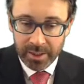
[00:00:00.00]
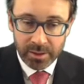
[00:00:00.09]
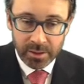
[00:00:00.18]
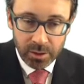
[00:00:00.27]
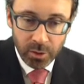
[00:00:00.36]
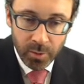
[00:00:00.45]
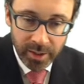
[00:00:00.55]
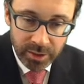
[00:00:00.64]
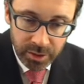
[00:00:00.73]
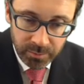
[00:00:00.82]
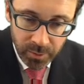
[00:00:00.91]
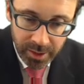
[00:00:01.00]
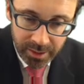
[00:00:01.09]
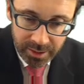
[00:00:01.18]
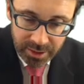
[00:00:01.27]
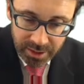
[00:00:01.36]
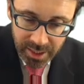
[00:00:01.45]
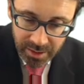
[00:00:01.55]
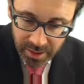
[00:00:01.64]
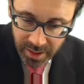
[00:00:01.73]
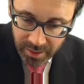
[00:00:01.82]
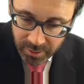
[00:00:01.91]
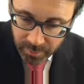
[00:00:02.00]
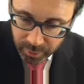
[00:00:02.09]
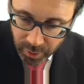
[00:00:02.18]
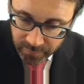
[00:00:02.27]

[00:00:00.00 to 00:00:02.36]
into the question, we can see there that the